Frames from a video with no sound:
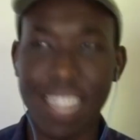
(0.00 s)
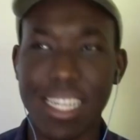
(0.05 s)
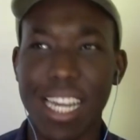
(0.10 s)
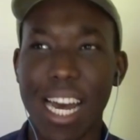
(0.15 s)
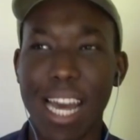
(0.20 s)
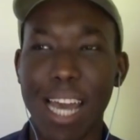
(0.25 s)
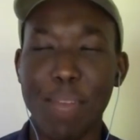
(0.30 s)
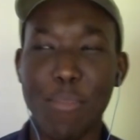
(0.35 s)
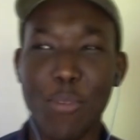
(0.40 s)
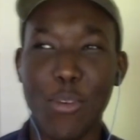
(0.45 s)

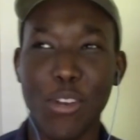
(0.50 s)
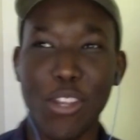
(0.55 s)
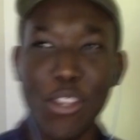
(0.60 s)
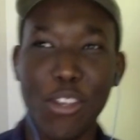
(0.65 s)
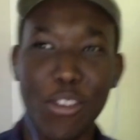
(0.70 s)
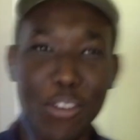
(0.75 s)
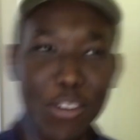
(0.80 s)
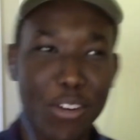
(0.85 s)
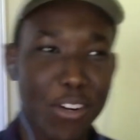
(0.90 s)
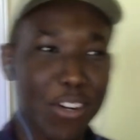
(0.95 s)
time when
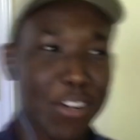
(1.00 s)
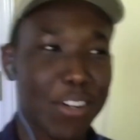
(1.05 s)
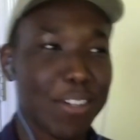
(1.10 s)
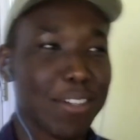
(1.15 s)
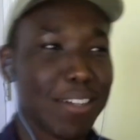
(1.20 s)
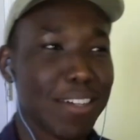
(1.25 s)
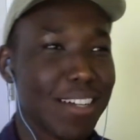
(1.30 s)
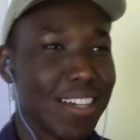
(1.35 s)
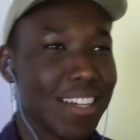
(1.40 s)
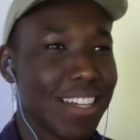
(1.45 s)
you're,
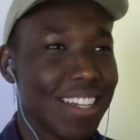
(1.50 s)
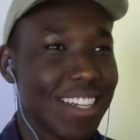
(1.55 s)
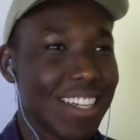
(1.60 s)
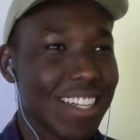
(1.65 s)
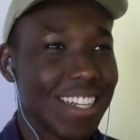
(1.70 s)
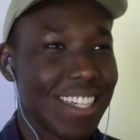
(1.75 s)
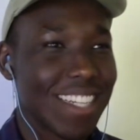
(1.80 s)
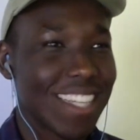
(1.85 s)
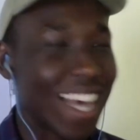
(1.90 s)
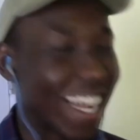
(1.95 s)

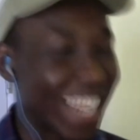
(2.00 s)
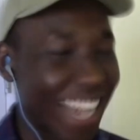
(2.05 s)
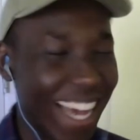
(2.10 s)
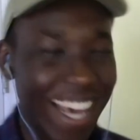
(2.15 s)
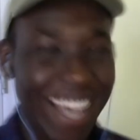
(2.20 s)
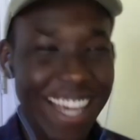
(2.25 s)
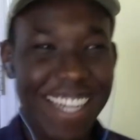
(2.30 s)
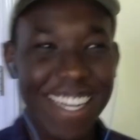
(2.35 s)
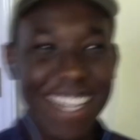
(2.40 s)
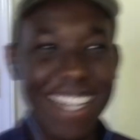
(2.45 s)
it's at
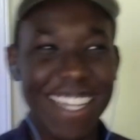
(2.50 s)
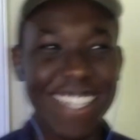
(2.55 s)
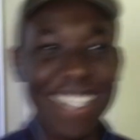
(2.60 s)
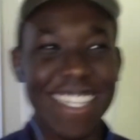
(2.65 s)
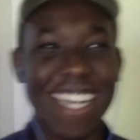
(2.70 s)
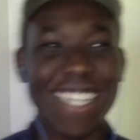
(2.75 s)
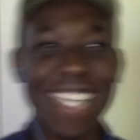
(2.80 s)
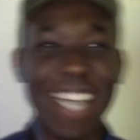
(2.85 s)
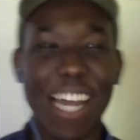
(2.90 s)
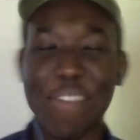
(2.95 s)
night, and it's
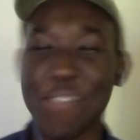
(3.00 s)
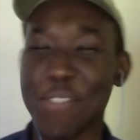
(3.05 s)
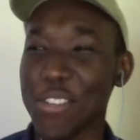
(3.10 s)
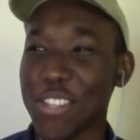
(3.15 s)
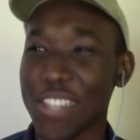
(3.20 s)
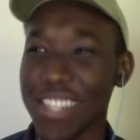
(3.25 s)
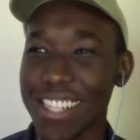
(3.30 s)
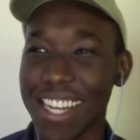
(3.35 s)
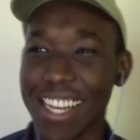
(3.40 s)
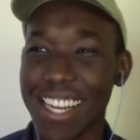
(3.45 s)
that time where
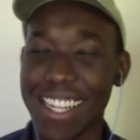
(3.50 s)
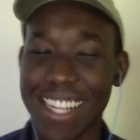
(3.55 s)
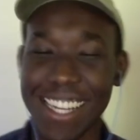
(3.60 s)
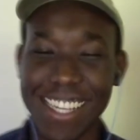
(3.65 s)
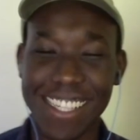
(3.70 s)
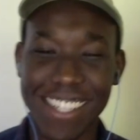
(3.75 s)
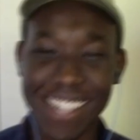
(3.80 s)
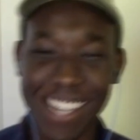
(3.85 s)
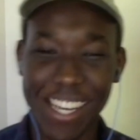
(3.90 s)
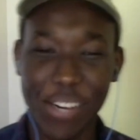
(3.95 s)
you're just kind of
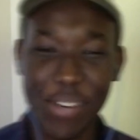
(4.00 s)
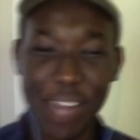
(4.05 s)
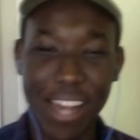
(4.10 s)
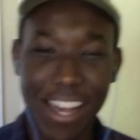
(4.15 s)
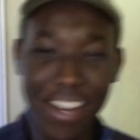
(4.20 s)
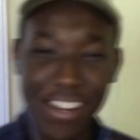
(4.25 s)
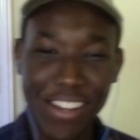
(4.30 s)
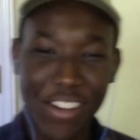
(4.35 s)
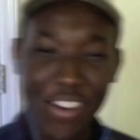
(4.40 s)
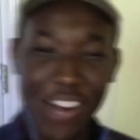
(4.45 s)
like looking
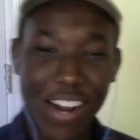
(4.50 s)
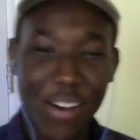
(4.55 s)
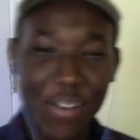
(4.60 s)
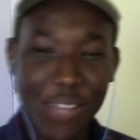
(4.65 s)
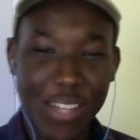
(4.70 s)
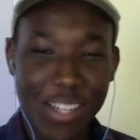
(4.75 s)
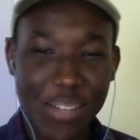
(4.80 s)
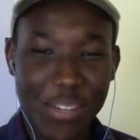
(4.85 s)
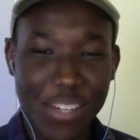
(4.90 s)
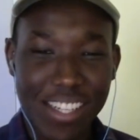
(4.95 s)
around and you're not
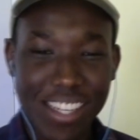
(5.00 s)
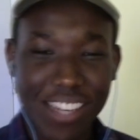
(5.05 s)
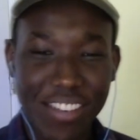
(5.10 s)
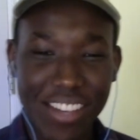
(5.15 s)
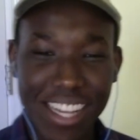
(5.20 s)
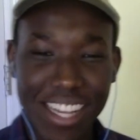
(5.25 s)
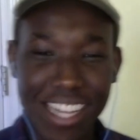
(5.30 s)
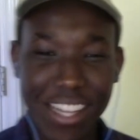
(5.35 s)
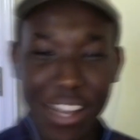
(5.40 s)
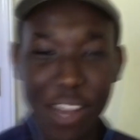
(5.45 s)
really
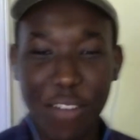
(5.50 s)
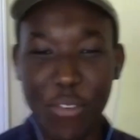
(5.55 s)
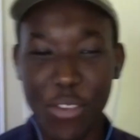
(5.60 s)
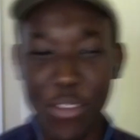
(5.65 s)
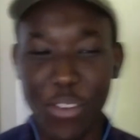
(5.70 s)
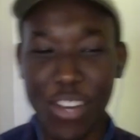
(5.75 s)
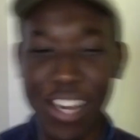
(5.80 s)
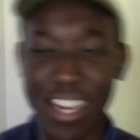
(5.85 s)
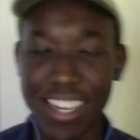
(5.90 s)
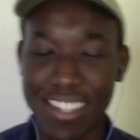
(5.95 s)
receiving that love,
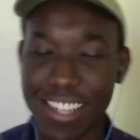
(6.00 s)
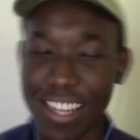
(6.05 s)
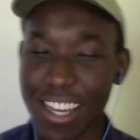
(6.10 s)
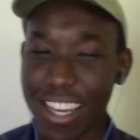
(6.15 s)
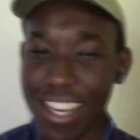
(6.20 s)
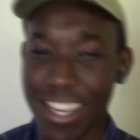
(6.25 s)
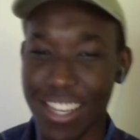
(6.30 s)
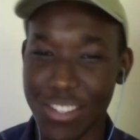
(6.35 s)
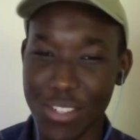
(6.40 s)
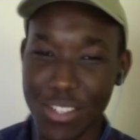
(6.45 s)
and you kind of
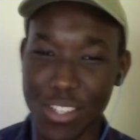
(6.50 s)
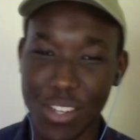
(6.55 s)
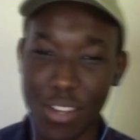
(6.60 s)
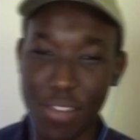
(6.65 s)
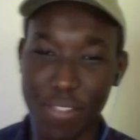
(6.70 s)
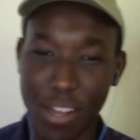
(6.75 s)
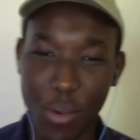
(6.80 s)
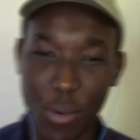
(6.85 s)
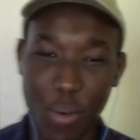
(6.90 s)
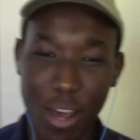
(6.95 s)
second guess
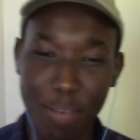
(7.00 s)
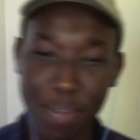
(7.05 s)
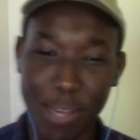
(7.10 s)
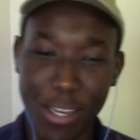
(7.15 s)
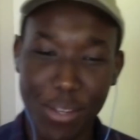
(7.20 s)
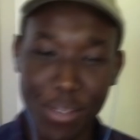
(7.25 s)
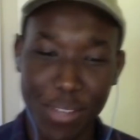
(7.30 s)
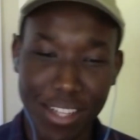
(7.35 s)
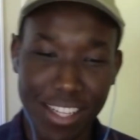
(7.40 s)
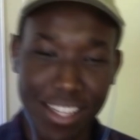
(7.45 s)
yourself, like, why am I
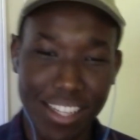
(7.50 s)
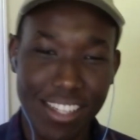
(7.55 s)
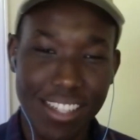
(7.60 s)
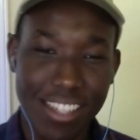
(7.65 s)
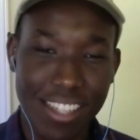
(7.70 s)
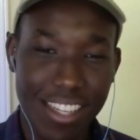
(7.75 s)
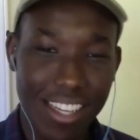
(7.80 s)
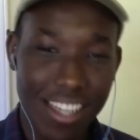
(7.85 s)
doing this?